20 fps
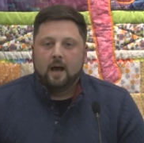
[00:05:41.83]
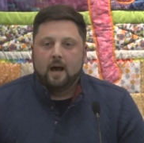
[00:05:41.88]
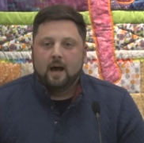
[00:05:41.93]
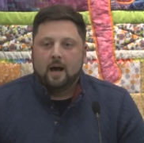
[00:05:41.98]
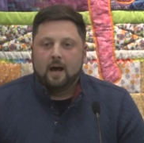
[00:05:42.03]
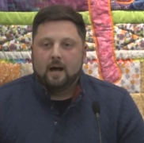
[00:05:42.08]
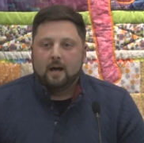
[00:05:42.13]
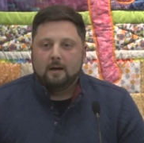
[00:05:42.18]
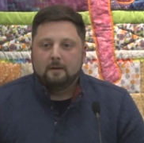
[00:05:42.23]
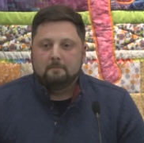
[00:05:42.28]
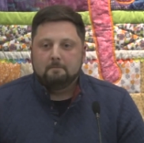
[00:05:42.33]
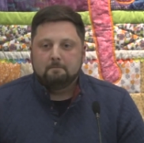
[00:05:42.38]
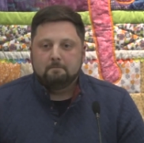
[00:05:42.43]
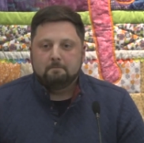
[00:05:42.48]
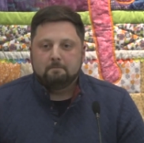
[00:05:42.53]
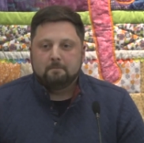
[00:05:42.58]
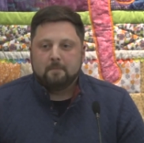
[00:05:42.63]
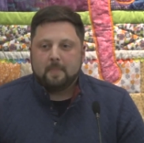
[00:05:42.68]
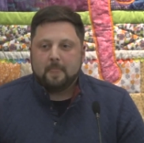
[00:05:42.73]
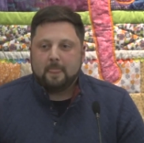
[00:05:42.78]
I
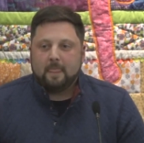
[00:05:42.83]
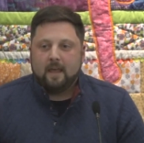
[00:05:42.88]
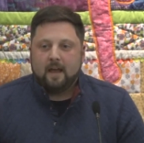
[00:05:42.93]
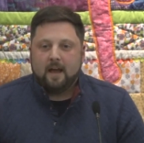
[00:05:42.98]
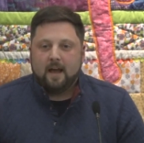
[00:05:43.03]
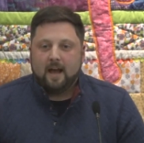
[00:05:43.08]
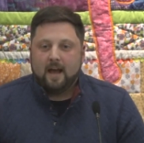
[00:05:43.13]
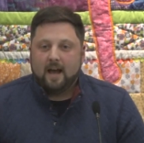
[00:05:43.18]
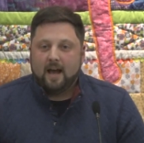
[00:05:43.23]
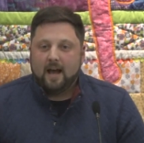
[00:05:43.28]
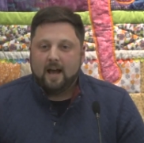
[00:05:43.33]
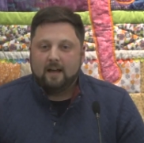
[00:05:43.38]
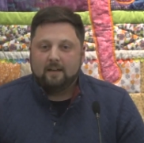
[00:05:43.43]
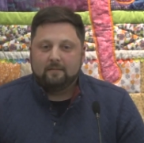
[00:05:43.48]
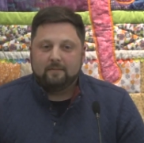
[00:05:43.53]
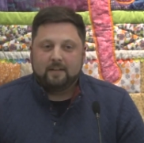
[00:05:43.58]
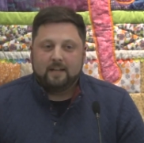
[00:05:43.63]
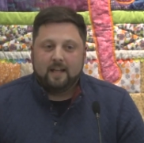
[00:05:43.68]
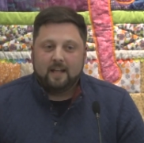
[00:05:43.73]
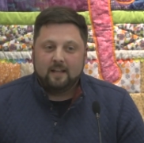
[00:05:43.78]

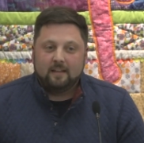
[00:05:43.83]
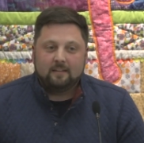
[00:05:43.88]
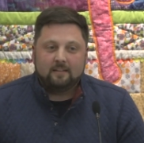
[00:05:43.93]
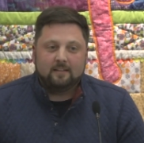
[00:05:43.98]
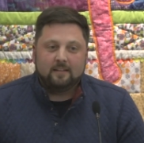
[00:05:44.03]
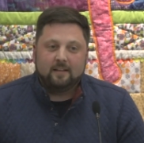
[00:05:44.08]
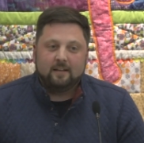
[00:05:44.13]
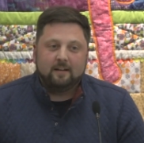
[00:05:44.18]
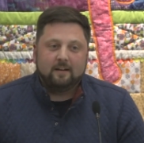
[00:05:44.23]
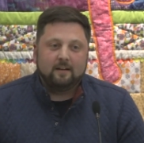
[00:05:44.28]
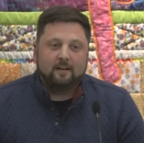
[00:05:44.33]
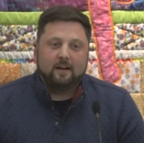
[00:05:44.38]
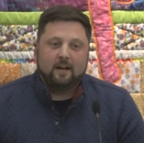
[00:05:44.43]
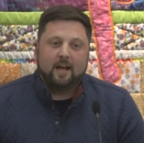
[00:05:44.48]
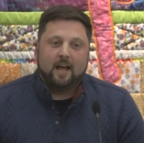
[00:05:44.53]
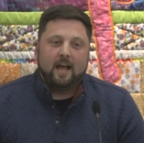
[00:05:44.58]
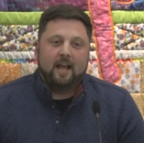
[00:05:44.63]
have kids here,